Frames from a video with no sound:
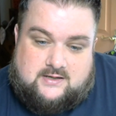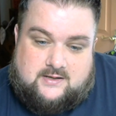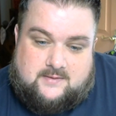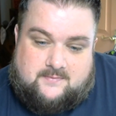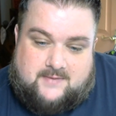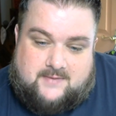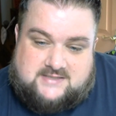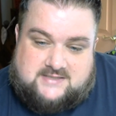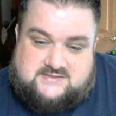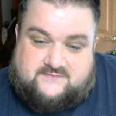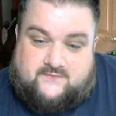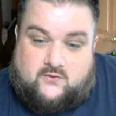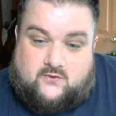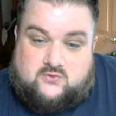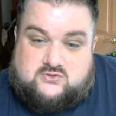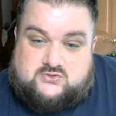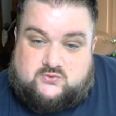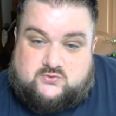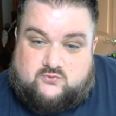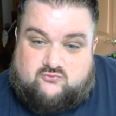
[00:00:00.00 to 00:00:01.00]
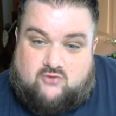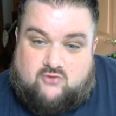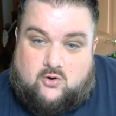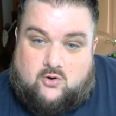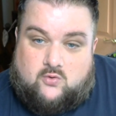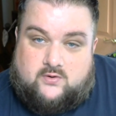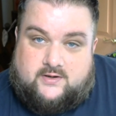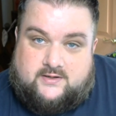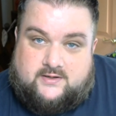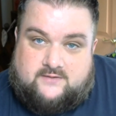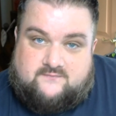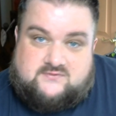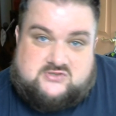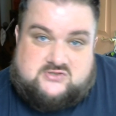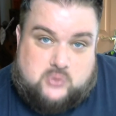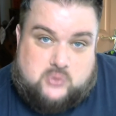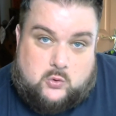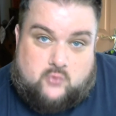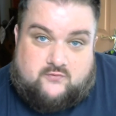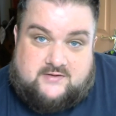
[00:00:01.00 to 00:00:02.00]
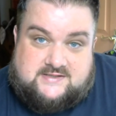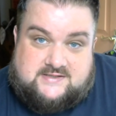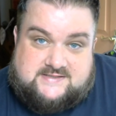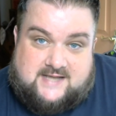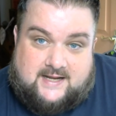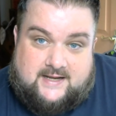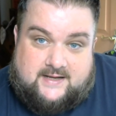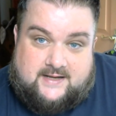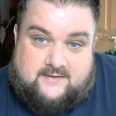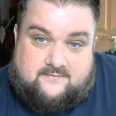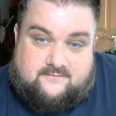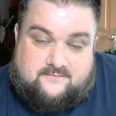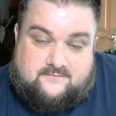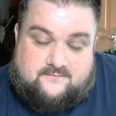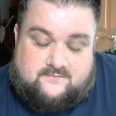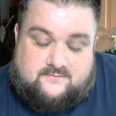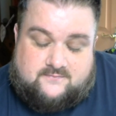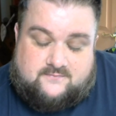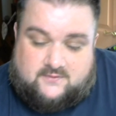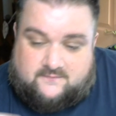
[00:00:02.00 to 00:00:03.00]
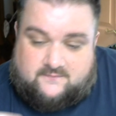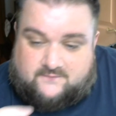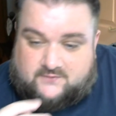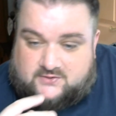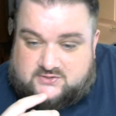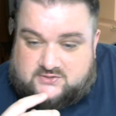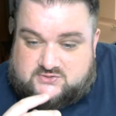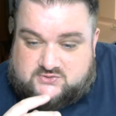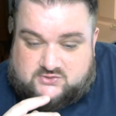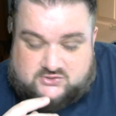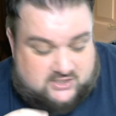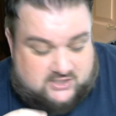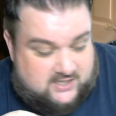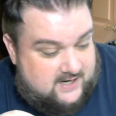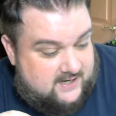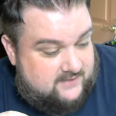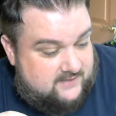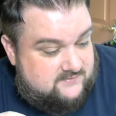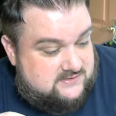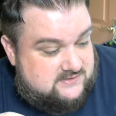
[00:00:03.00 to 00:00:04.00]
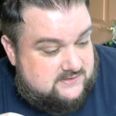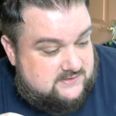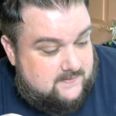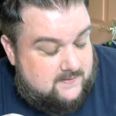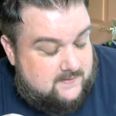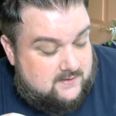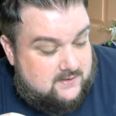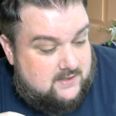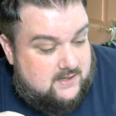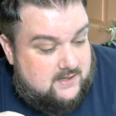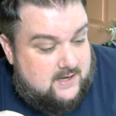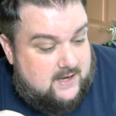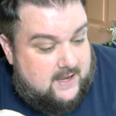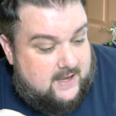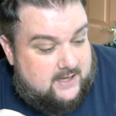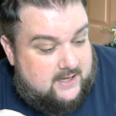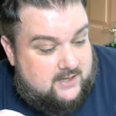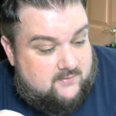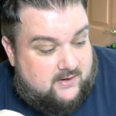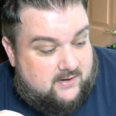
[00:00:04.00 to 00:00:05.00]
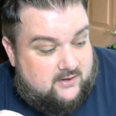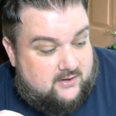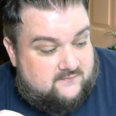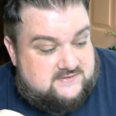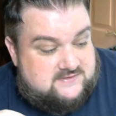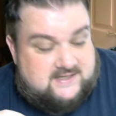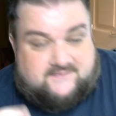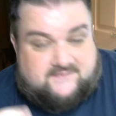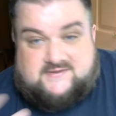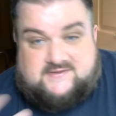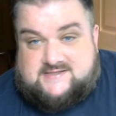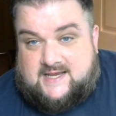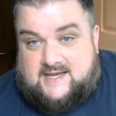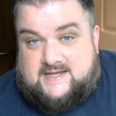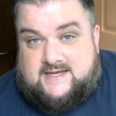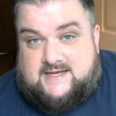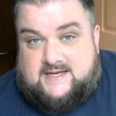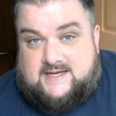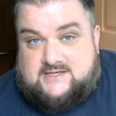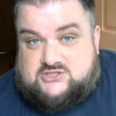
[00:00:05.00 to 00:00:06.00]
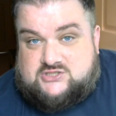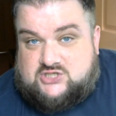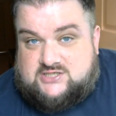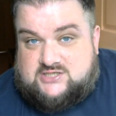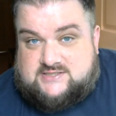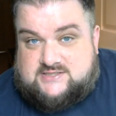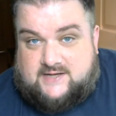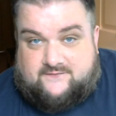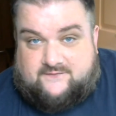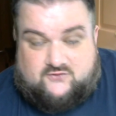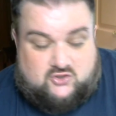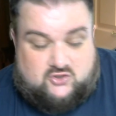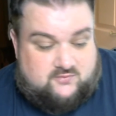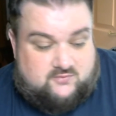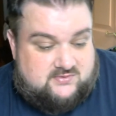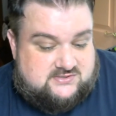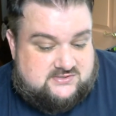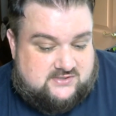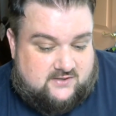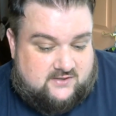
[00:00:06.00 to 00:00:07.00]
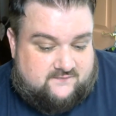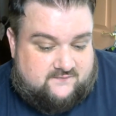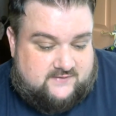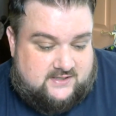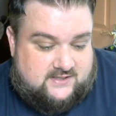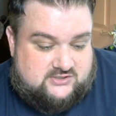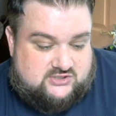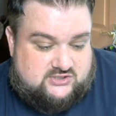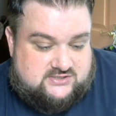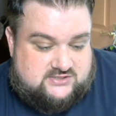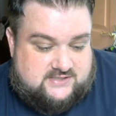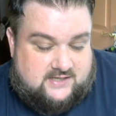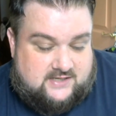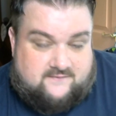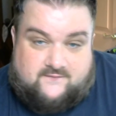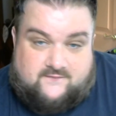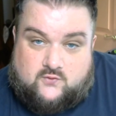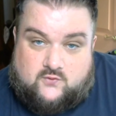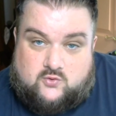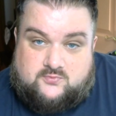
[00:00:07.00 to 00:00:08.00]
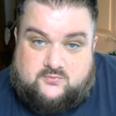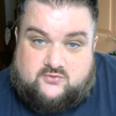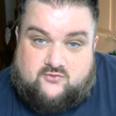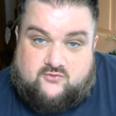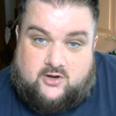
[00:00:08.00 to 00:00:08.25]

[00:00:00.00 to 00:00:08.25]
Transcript: plays a vital role in the storytelling of such games. Anyway, obviously after 10 years, she's left Ubisoft and she's now formed her